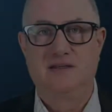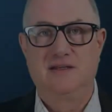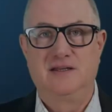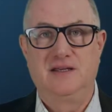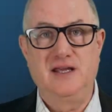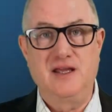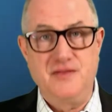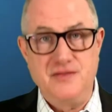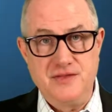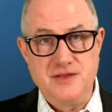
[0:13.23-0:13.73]

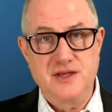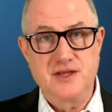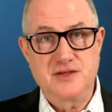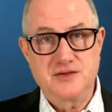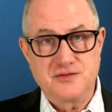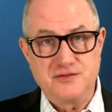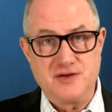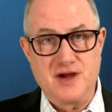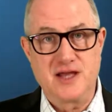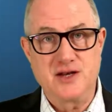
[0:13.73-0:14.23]
In this
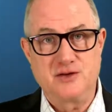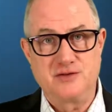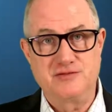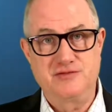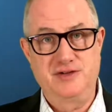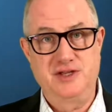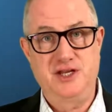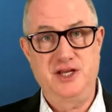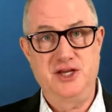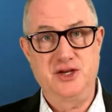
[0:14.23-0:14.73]
final
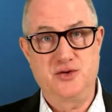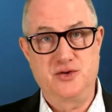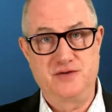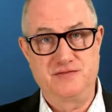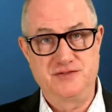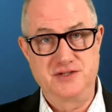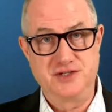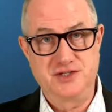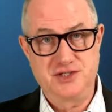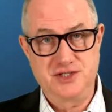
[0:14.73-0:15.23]
video of
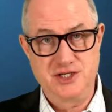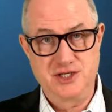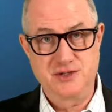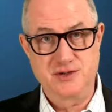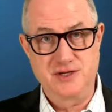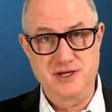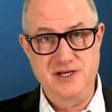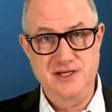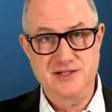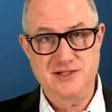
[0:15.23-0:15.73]
the
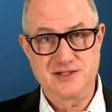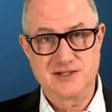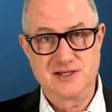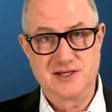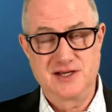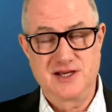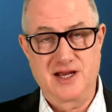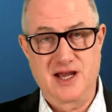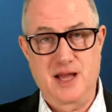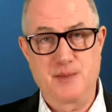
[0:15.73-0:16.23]
series,
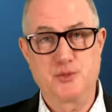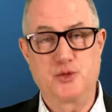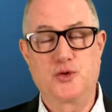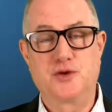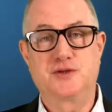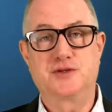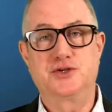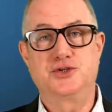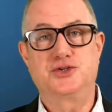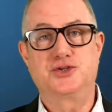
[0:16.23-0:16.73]
I'm going
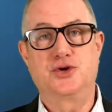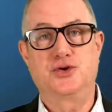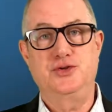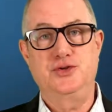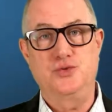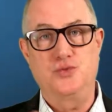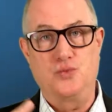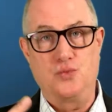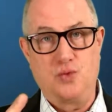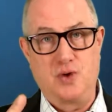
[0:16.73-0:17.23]
to show you
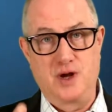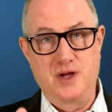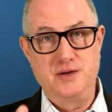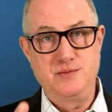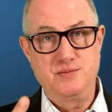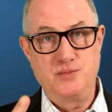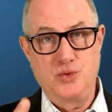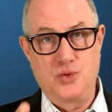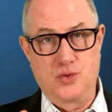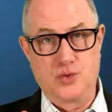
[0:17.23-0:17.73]
one
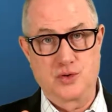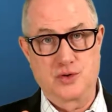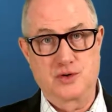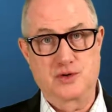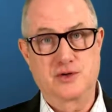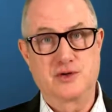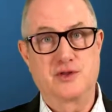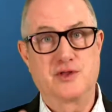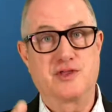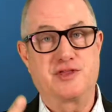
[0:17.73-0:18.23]
more
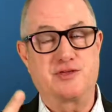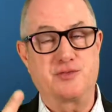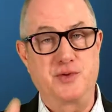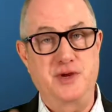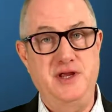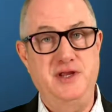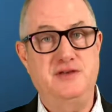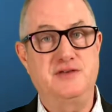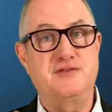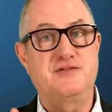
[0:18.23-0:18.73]

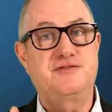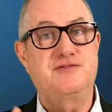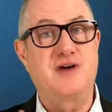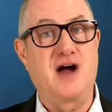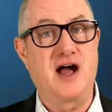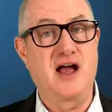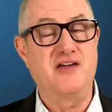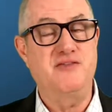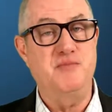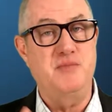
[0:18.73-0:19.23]
3 to
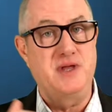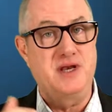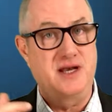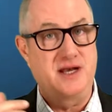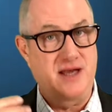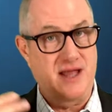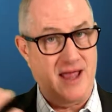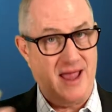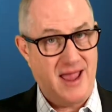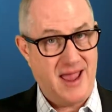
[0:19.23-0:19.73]
5 minute
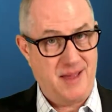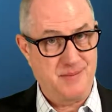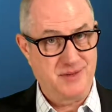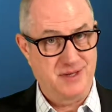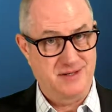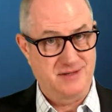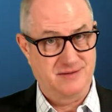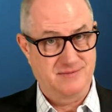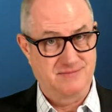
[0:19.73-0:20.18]
habit.